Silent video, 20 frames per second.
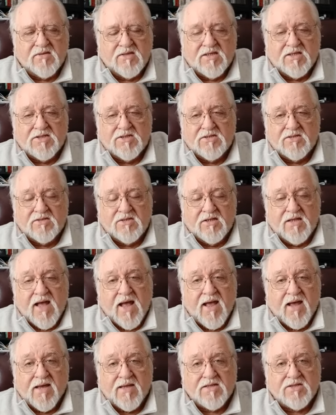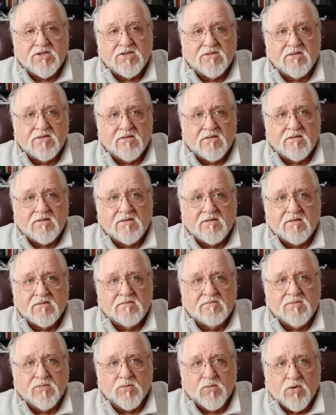These knights are
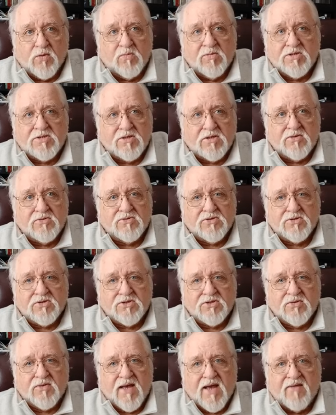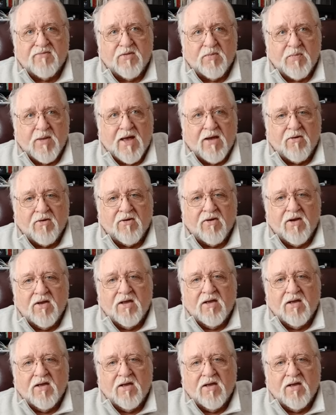Roman soldiers who have the power.